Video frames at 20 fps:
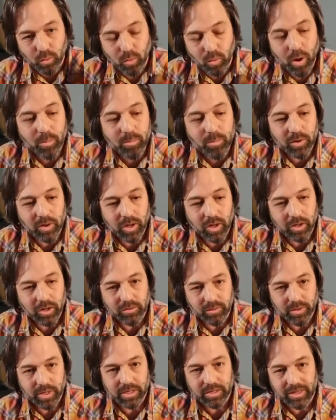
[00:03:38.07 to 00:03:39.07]
crumble
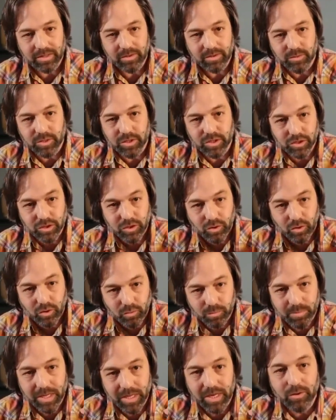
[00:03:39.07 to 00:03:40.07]
under it, that you would just
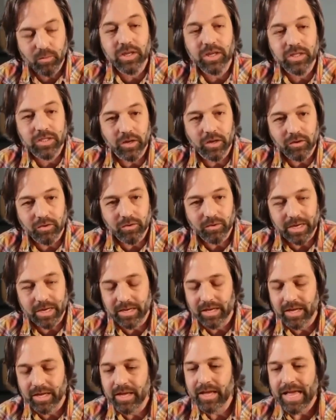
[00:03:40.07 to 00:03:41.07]
be crushed under
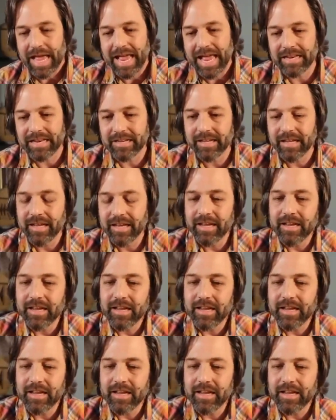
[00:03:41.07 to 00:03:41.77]
it. And